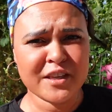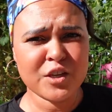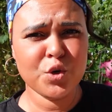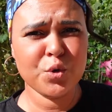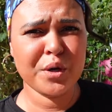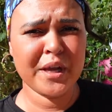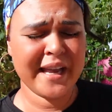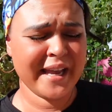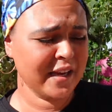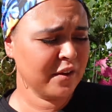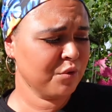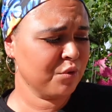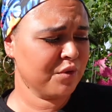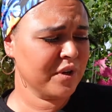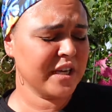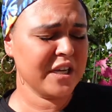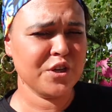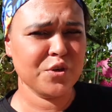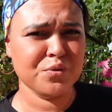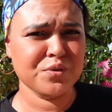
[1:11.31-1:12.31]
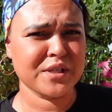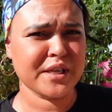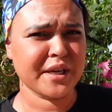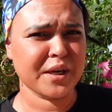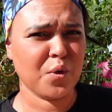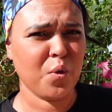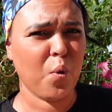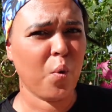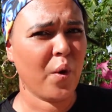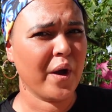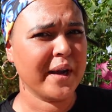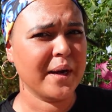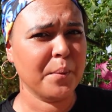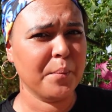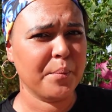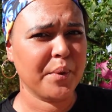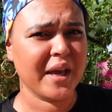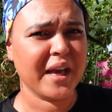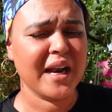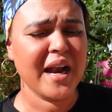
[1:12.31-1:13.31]
You can reuse it quite a
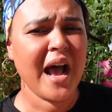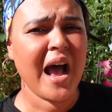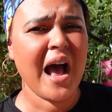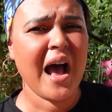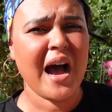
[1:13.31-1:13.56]
bit.